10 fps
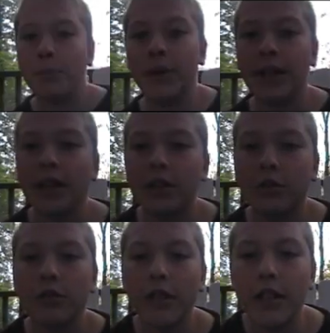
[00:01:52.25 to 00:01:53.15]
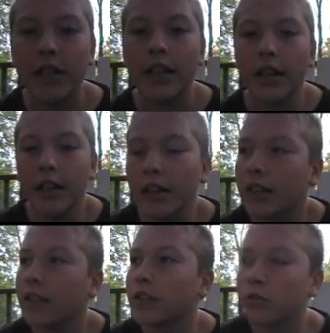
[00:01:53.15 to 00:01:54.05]
but oh, yeah, sorry, uh,
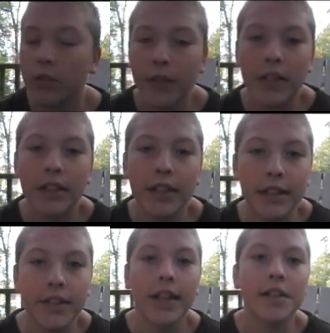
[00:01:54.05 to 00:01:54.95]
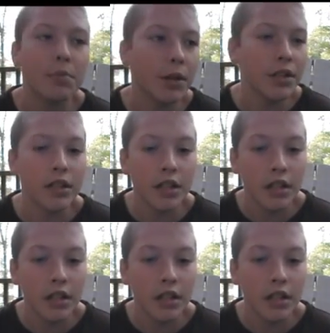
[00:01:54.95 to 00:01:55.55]
sorry if I deleted that, but